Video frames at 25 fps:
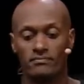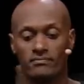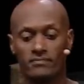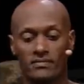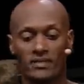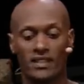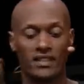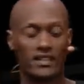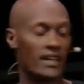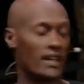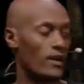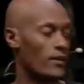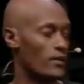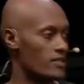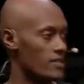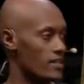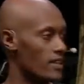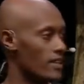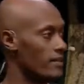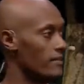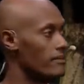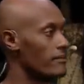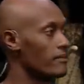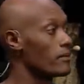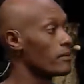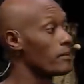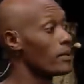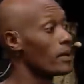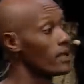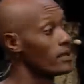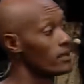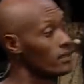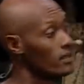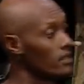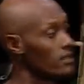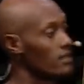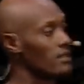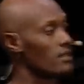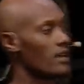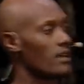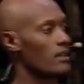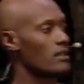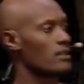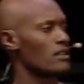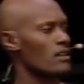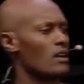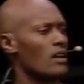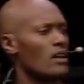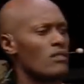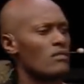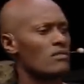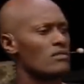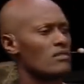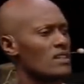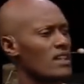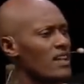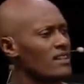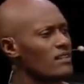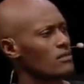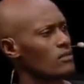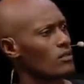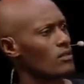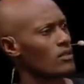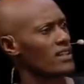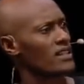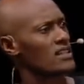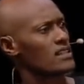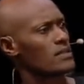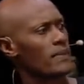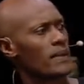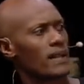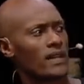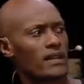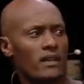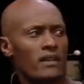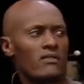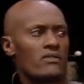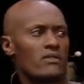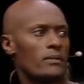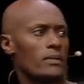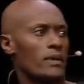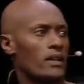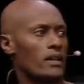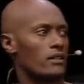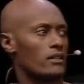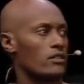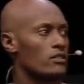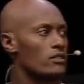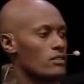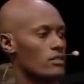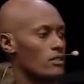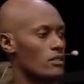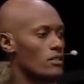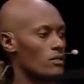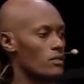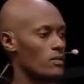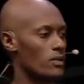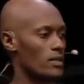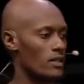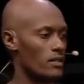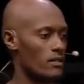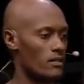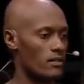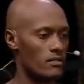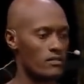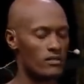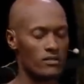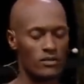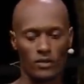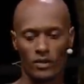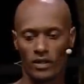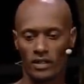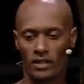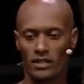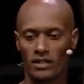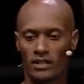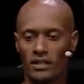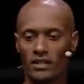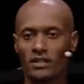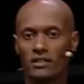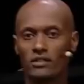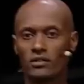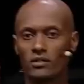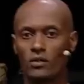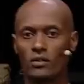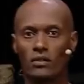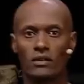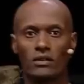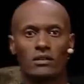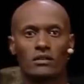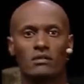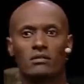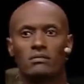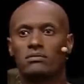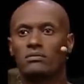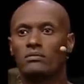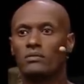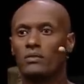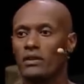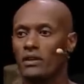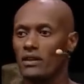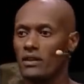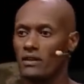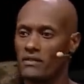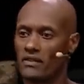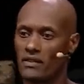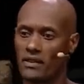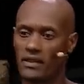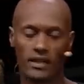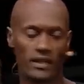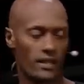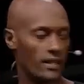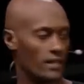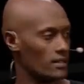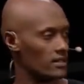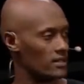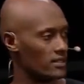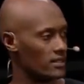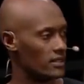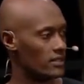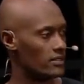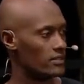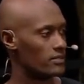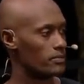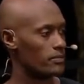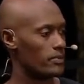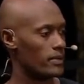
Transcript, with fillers: And that was it. But, you know, I don't expect everybody to know where Rwanda is or where everything else is.